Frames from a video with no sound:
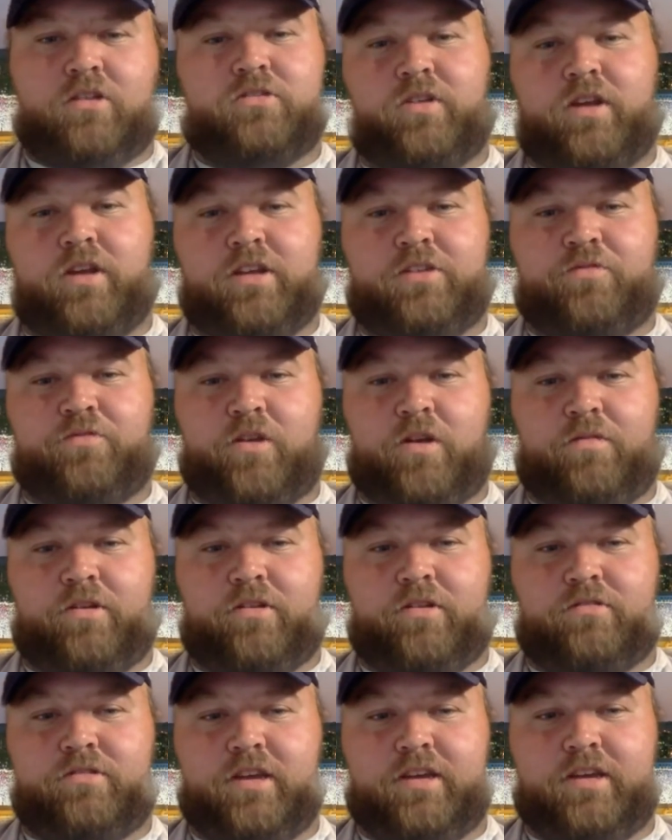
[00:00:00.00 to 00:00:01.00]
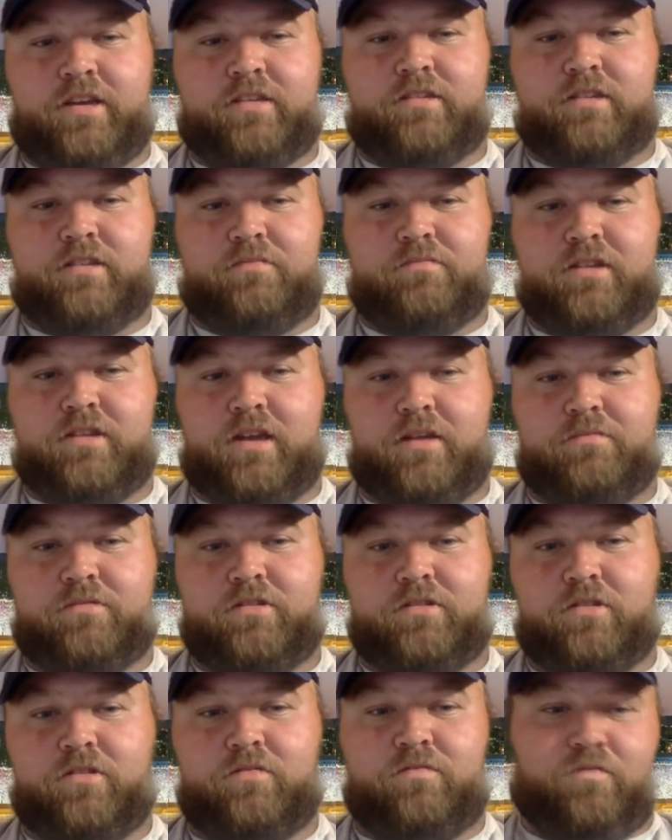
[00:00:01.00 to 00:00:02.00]
transfer over your tickets sometime
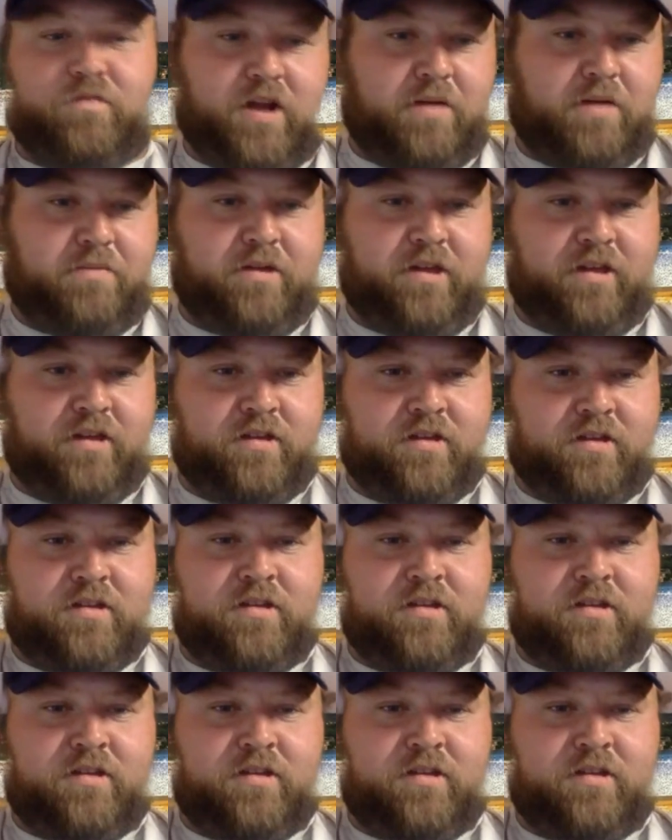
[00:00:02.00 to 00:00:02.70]
soon. Robbie,